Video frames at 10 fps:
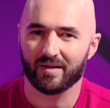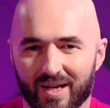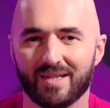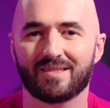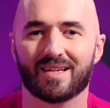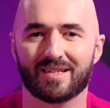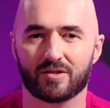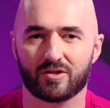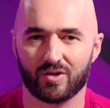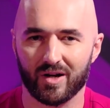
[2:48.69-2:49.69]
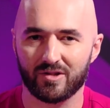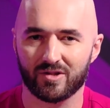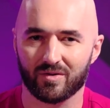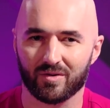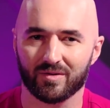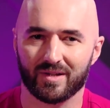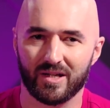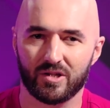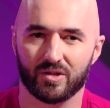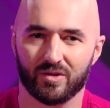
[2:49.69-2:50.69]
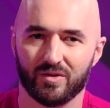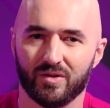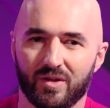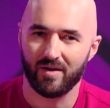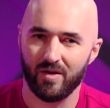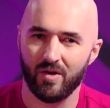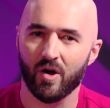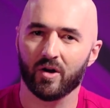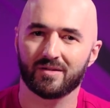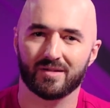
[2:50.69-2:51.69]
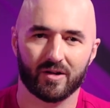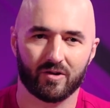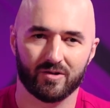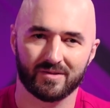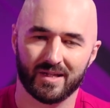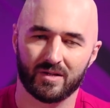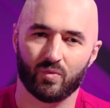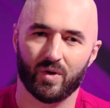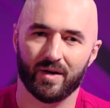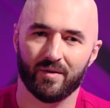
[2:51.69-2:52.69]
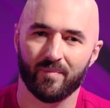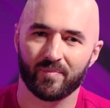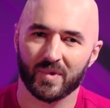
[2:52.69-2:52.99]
It's a structural issue, not a content one.